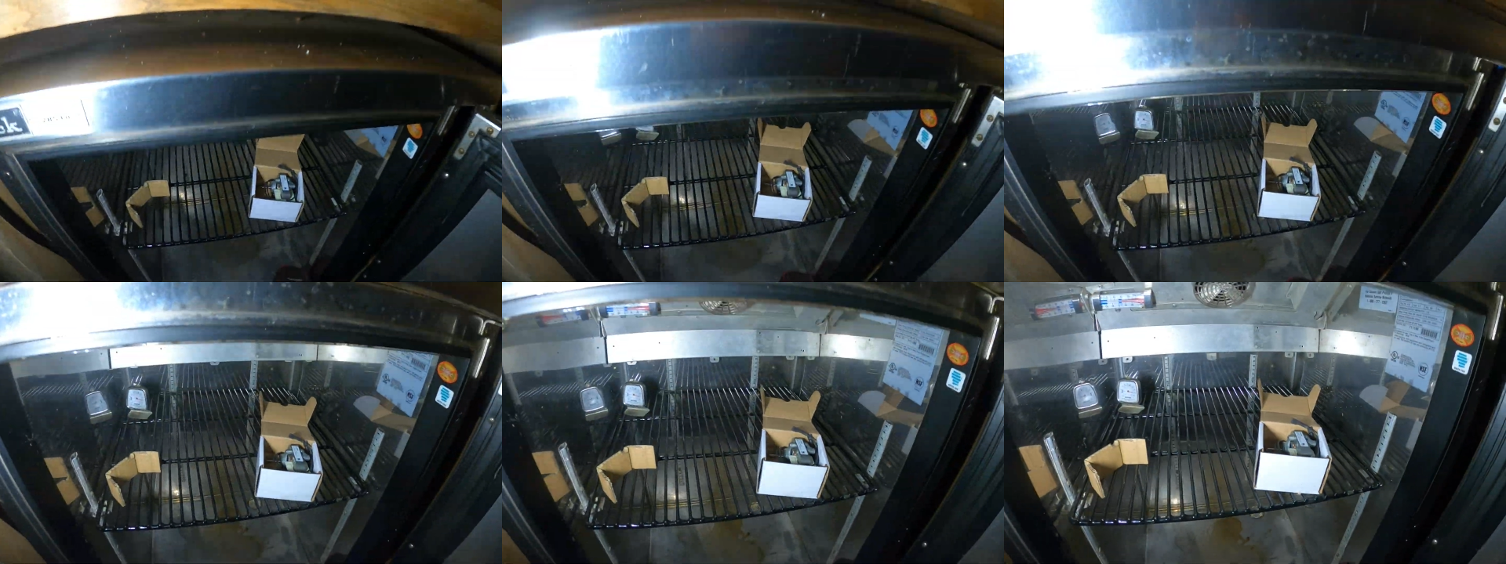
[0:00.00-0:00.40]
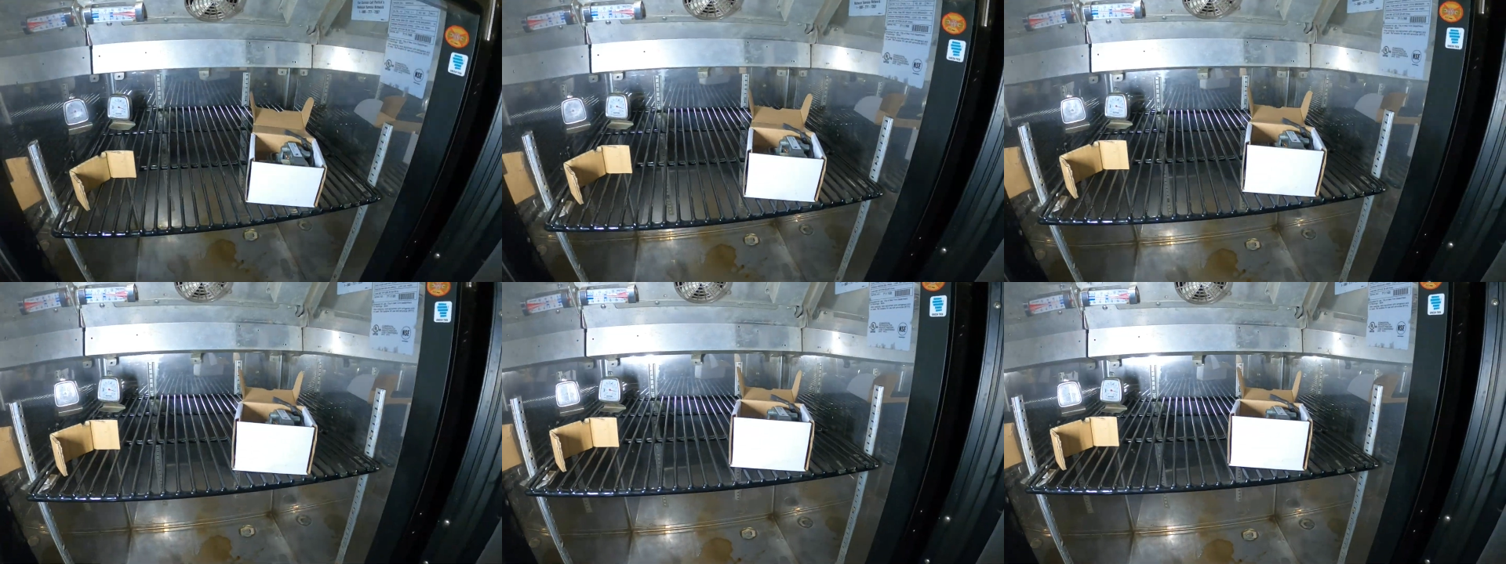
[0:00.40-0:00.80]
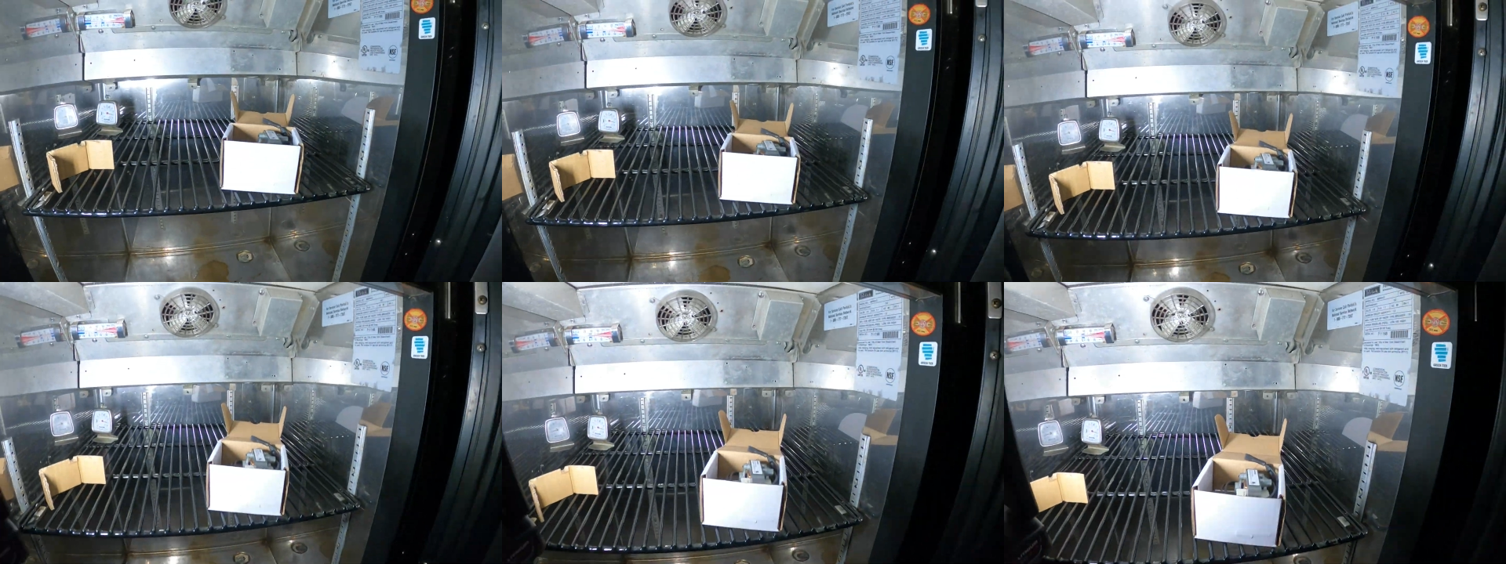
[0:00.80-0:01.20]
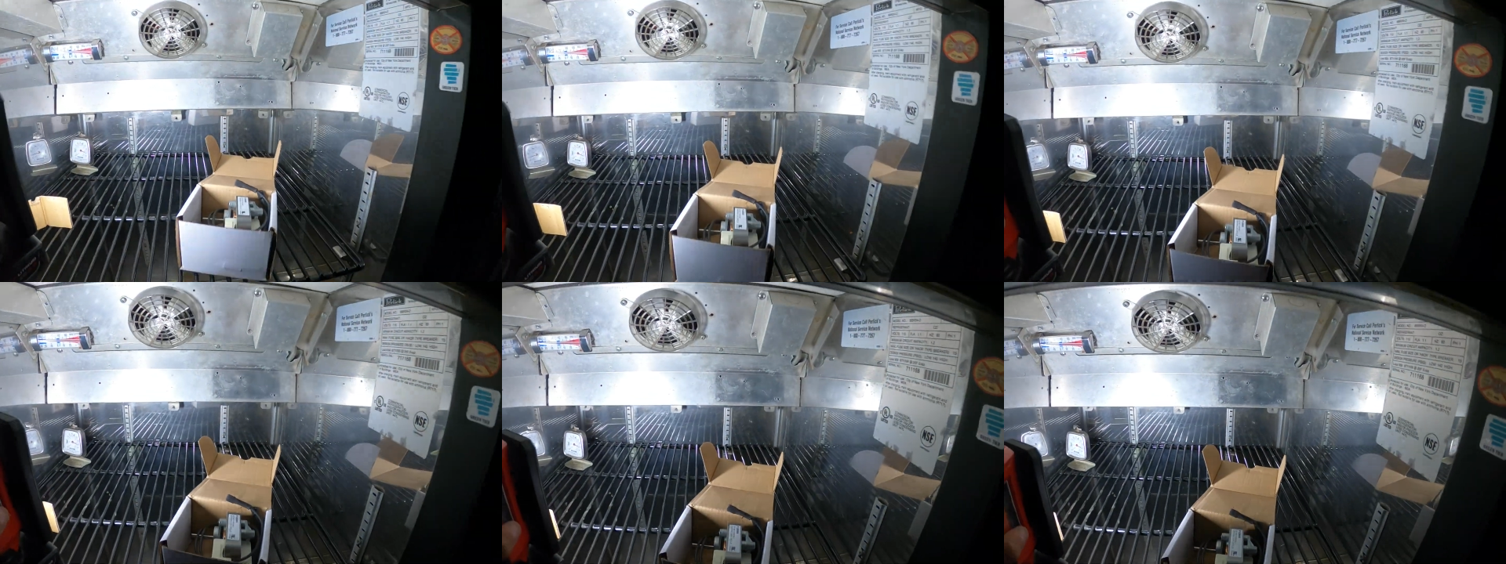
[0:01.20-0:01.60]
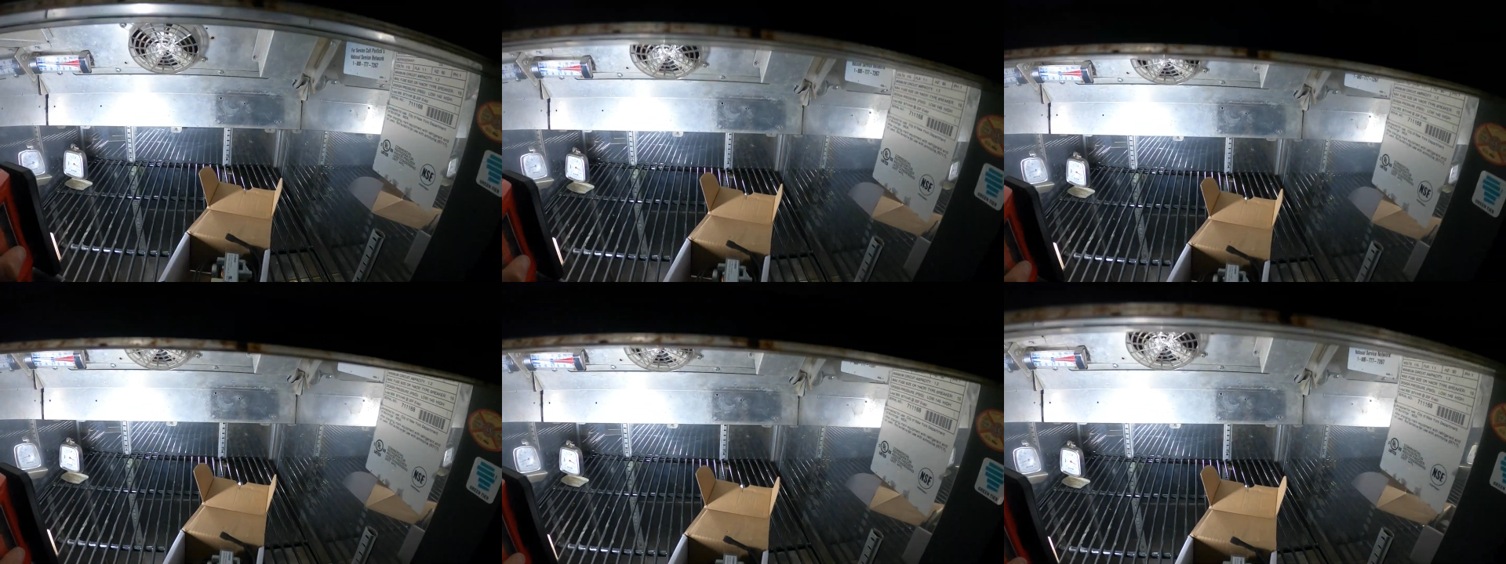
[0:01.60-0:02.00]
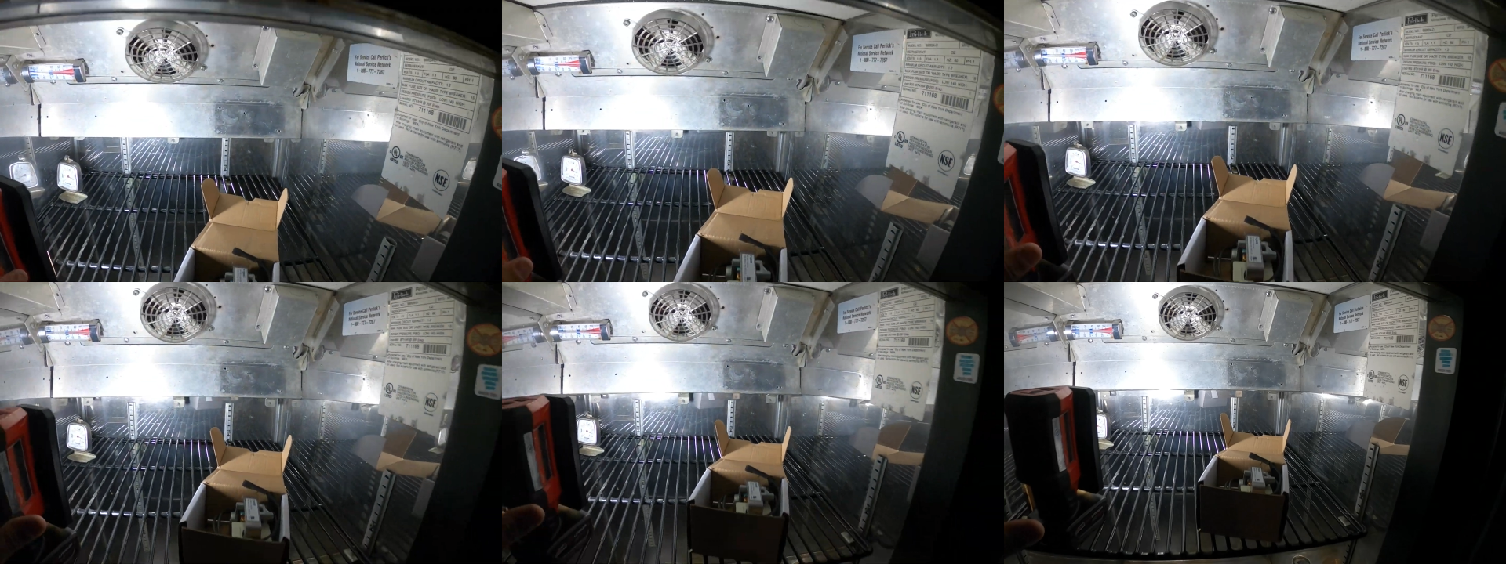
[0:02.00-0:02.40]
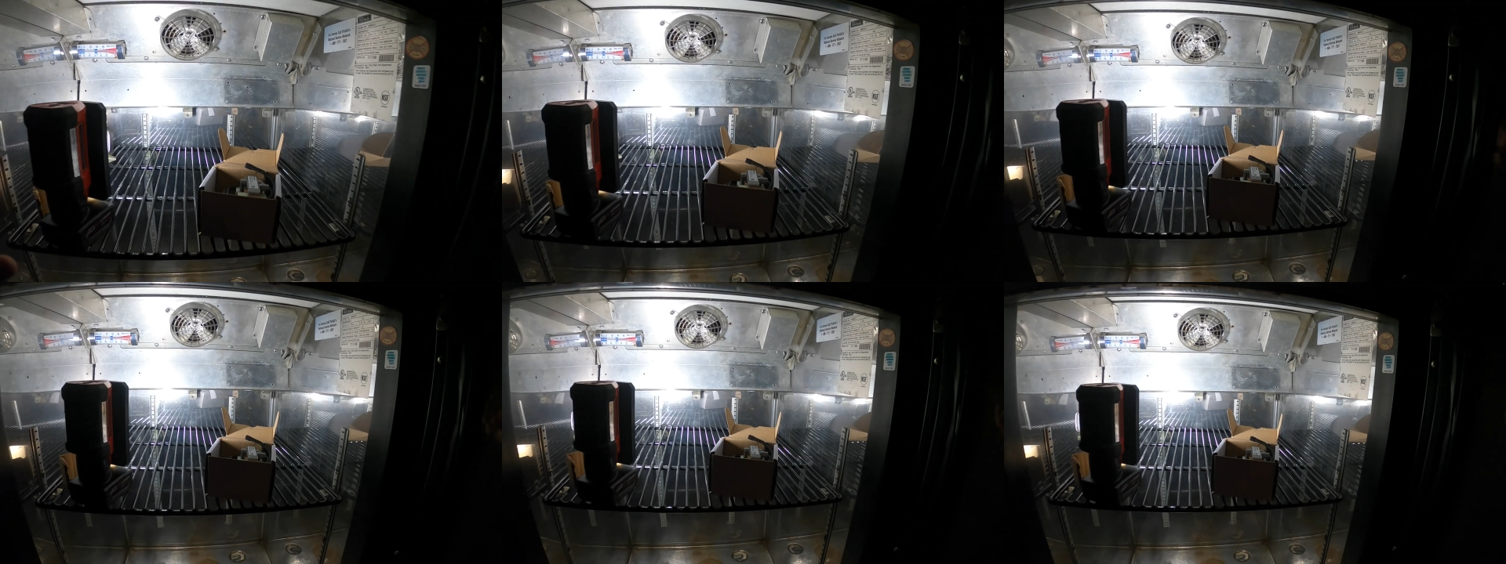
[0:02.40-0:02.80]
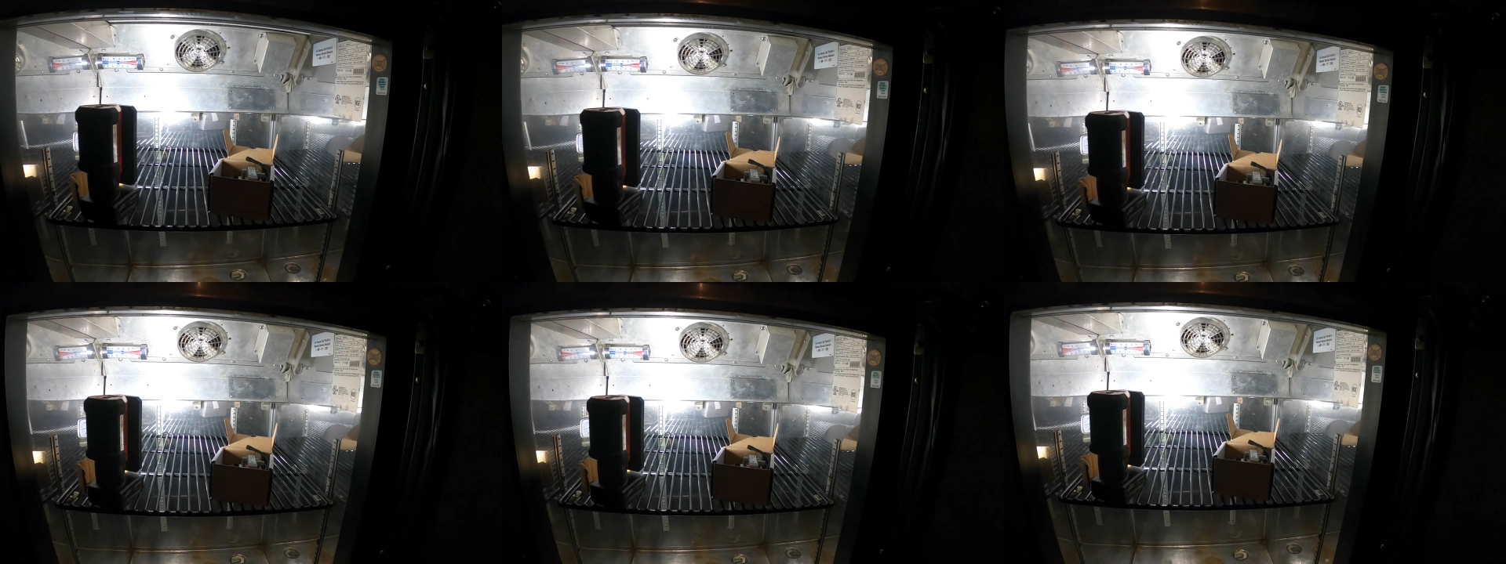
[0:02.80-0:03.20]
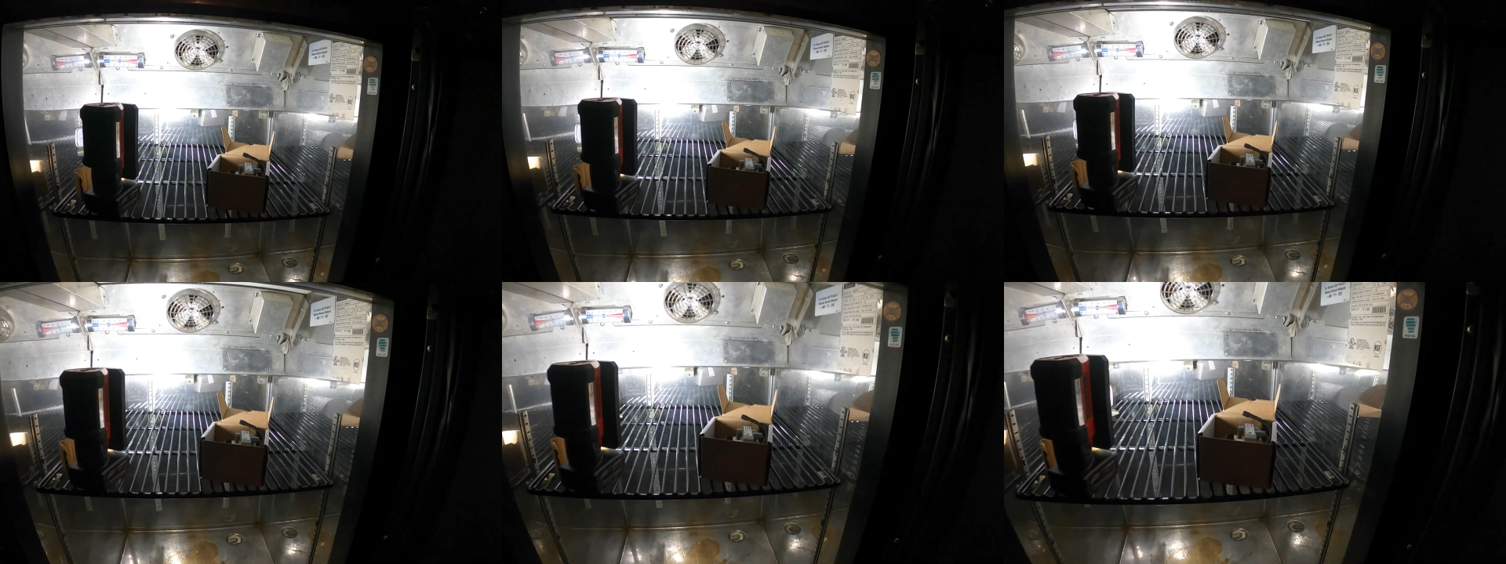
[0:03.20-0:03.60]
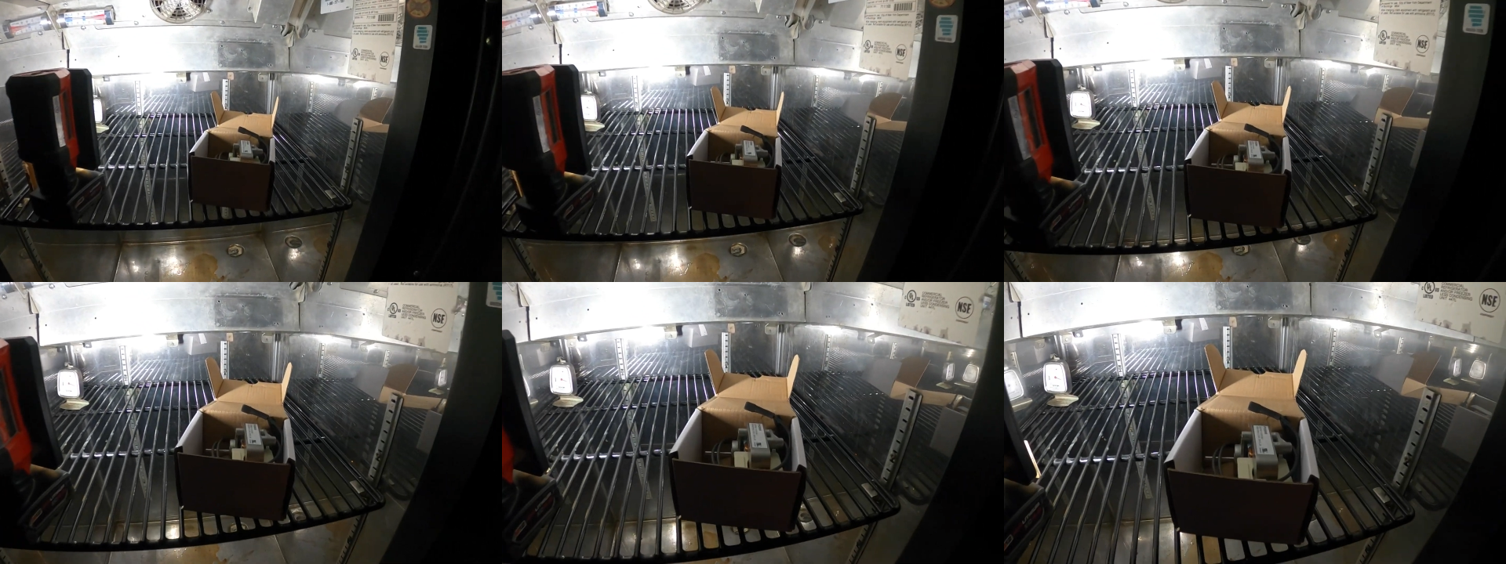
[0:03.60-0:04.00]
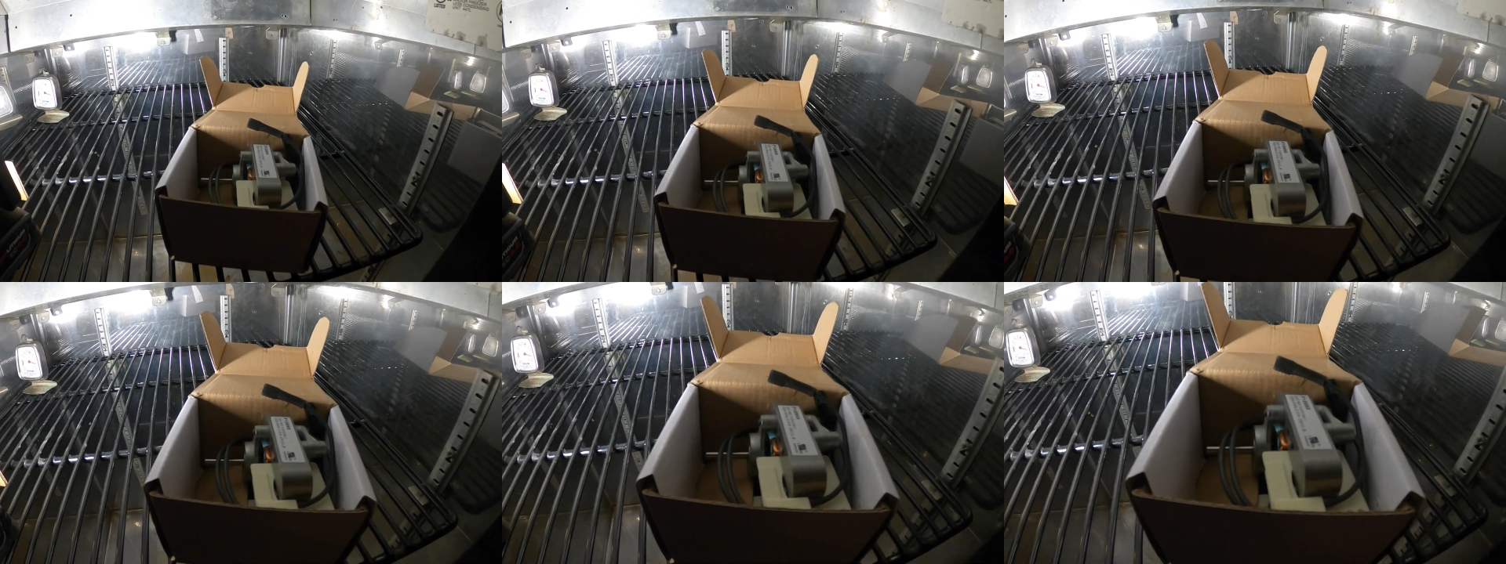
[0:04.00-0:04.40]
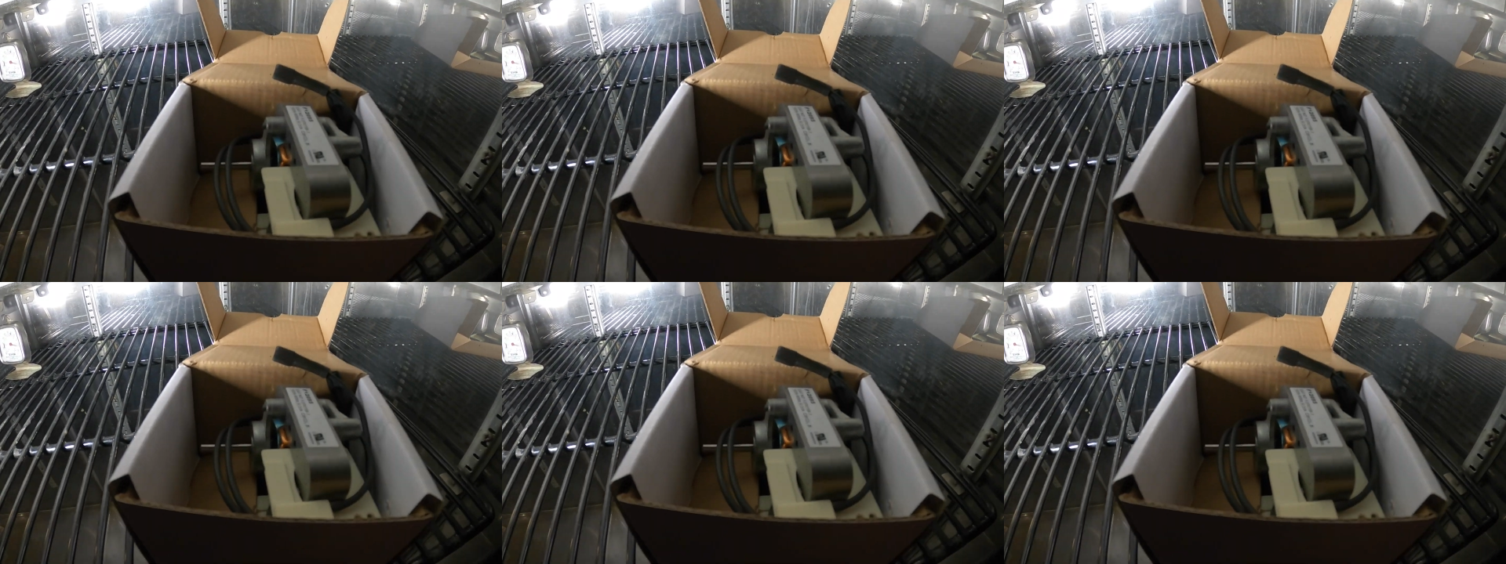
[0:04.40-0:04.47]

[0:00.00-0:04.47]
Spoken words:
No face is visible, so there are no lips to read.